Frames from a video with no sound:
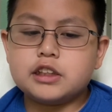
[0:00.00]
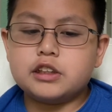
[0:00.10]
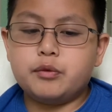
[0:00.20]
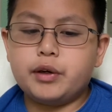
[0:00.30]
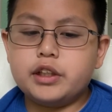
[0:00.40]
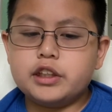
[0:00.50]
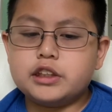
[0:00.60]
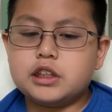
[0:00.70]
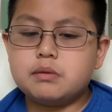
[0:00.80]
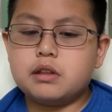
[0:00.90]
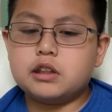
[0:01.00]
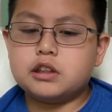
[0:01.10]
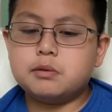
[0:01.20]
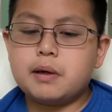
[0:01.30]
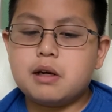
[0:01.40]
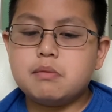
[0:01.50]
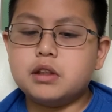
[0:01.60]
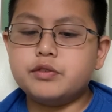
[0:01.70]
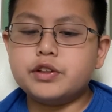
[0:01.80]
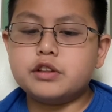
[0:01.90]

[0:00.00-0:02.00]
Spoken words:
the whaling ship that inspired Melville